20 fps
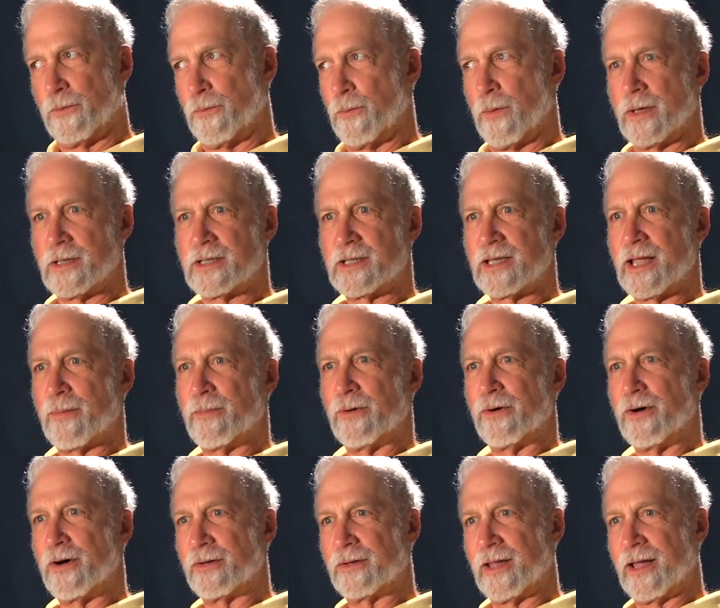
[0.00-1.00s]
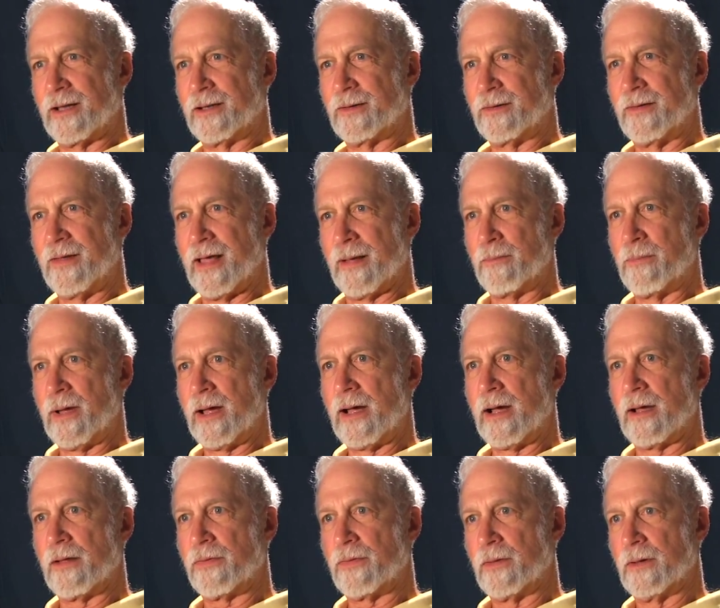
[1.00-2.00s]
one step along that, that
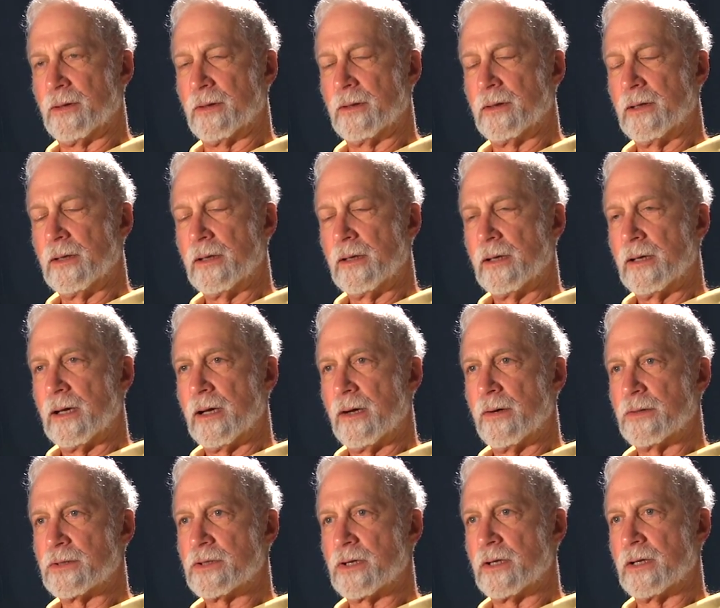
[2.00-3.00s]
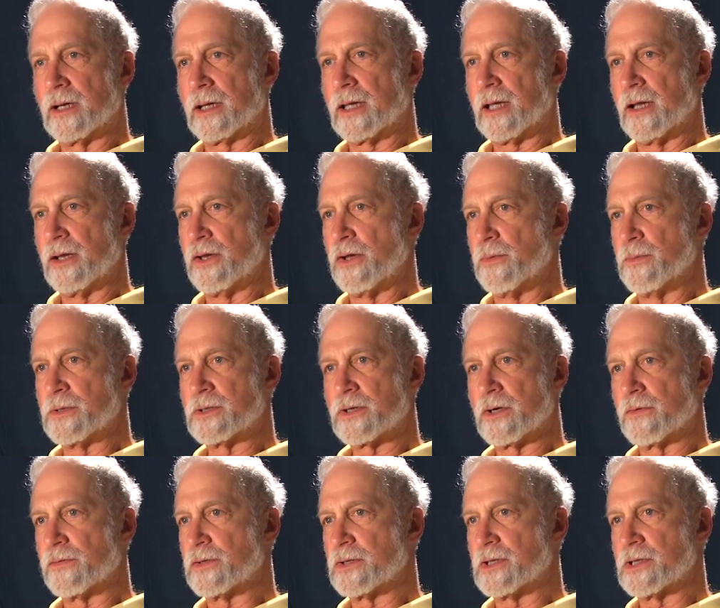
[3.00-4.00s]
path. Uh, I was on the Kent Human
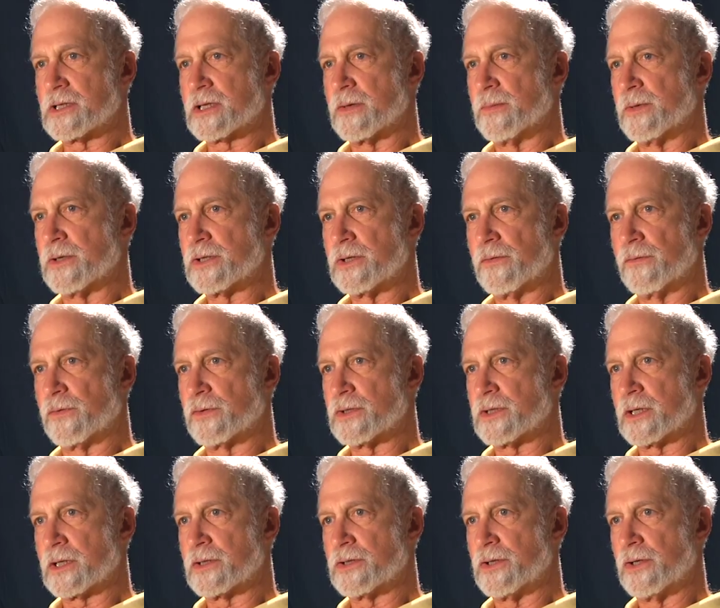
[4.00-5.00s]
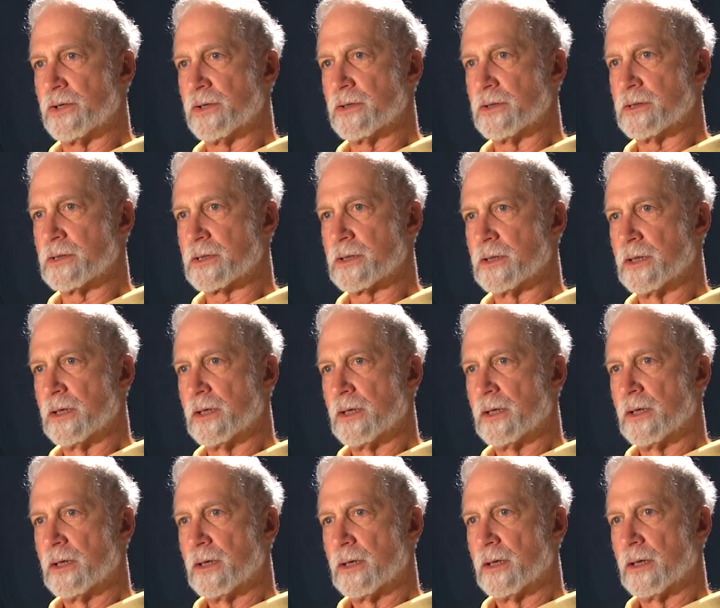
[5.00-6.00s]
Services Commission for six years,
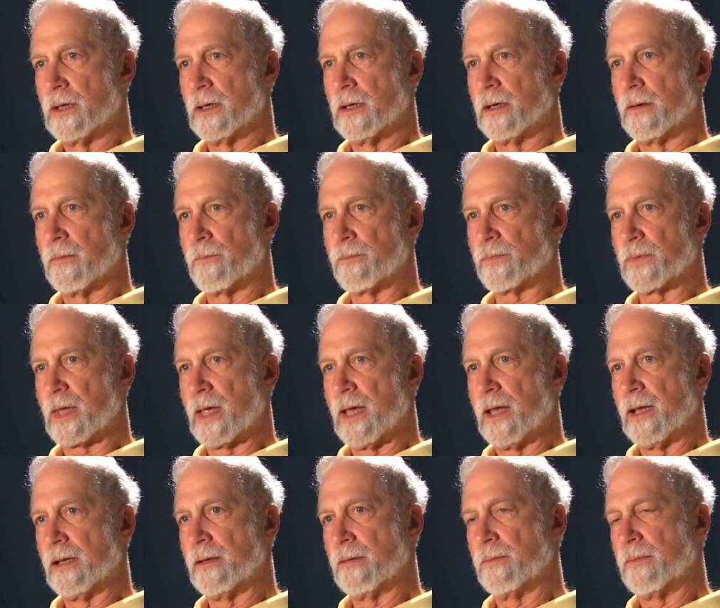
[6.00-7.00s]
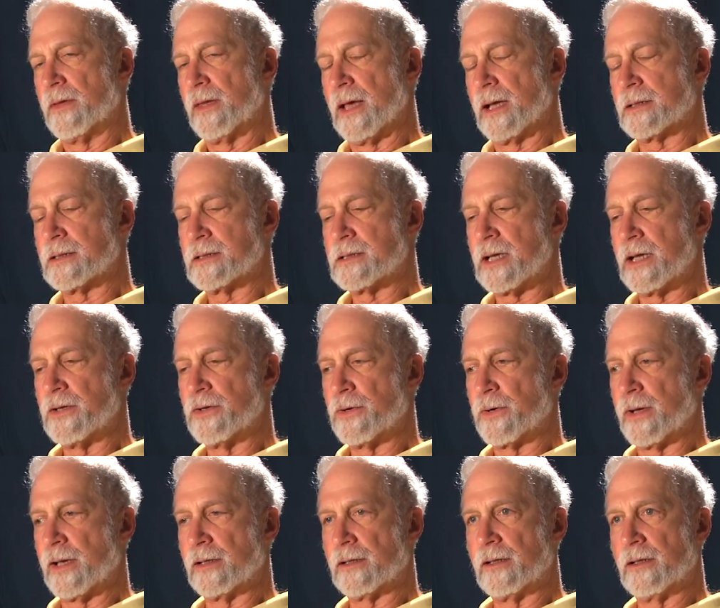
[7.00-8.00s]
um, and that
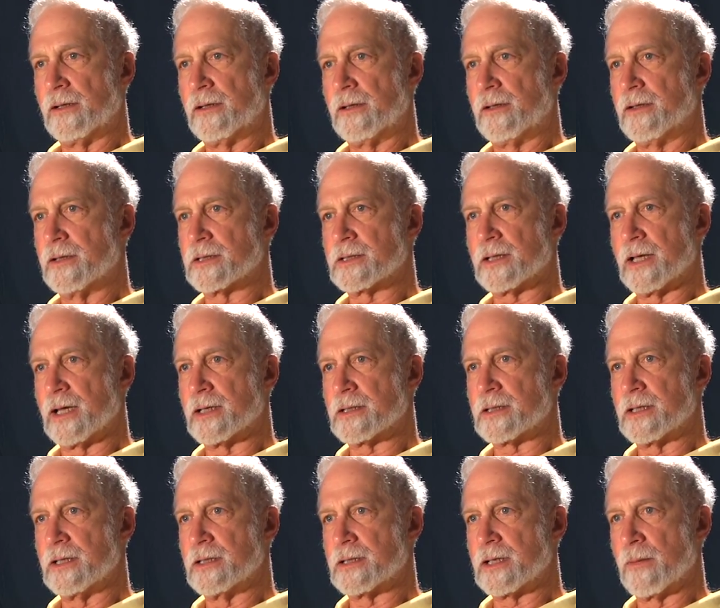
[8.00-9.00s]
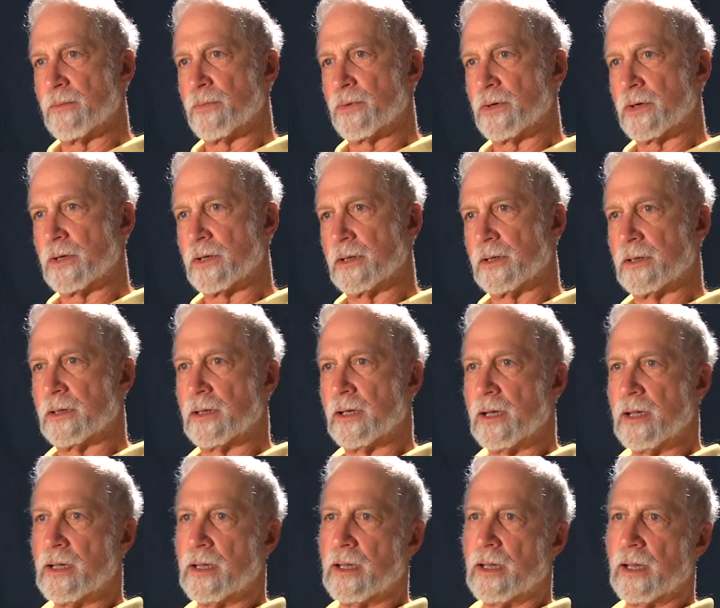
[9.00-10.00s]
tenure ended this last December, and
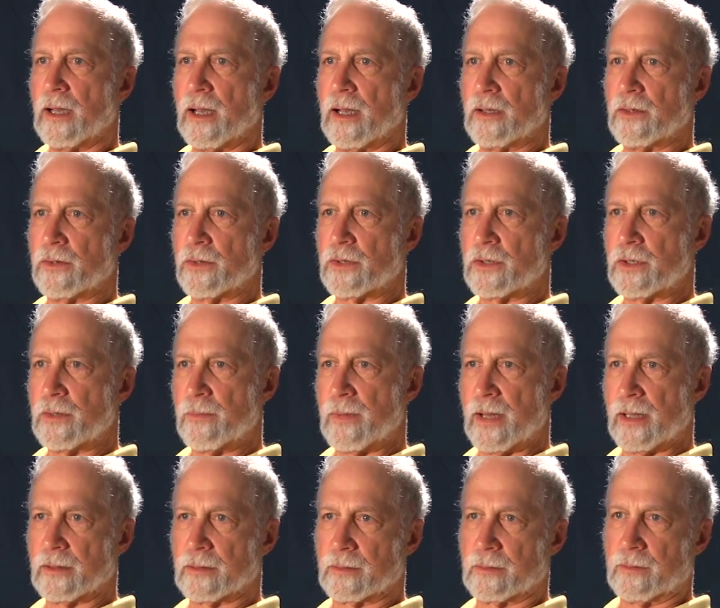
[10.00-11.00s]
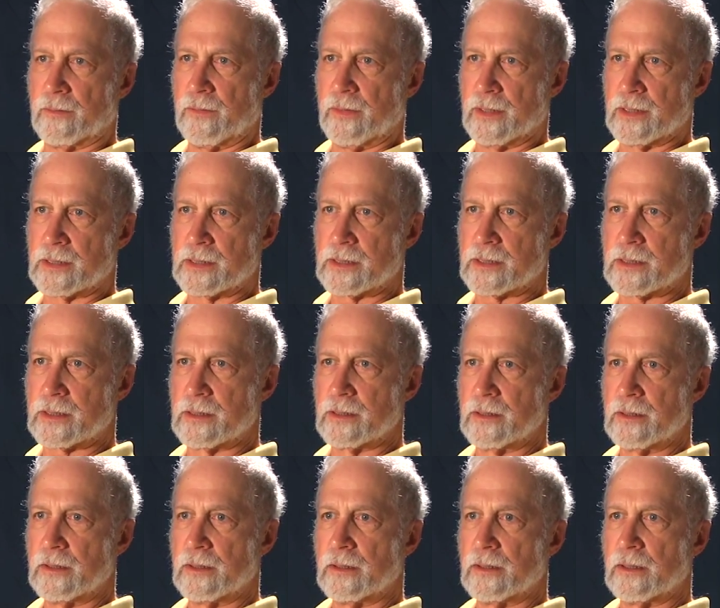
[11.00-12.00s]
I learned about this
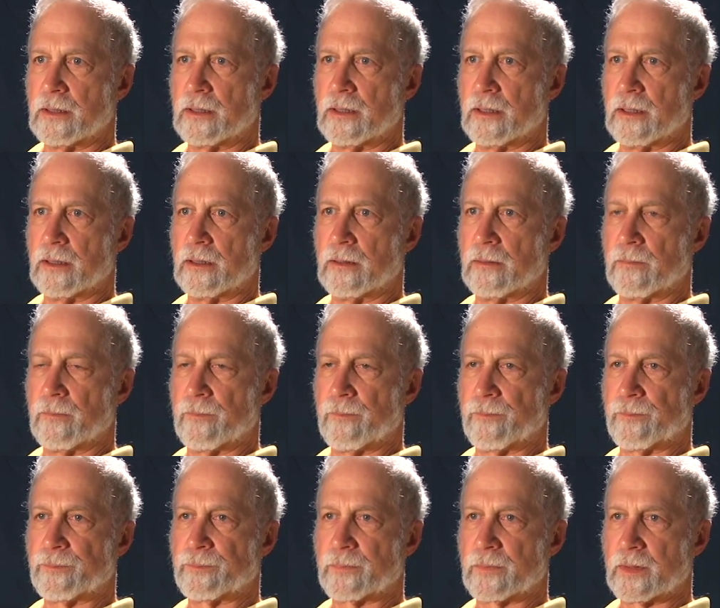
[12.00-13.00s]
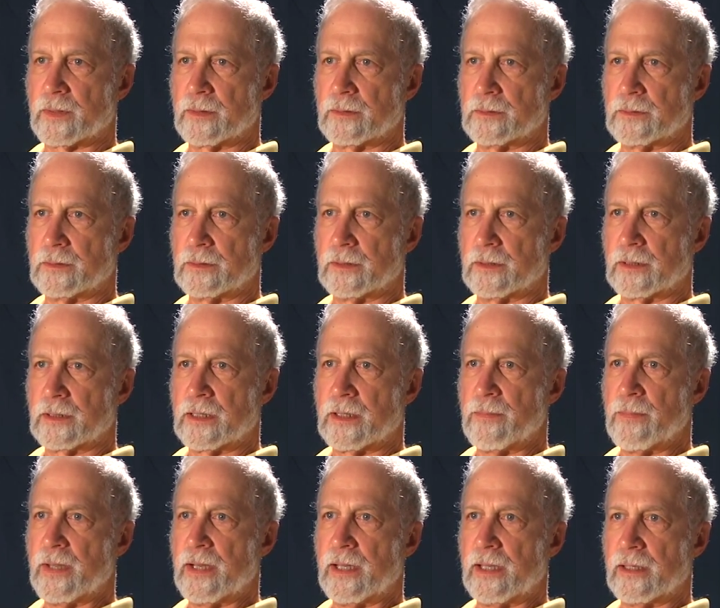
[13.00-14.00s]
um,
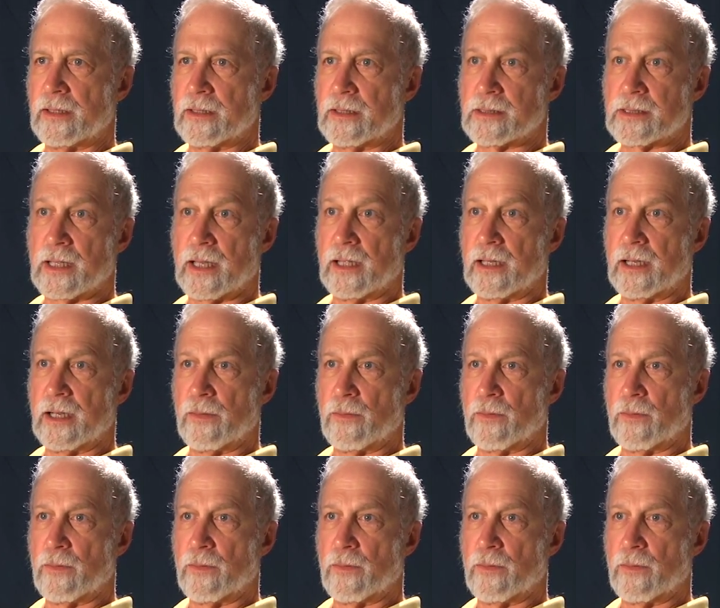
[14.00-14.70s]
committee and decided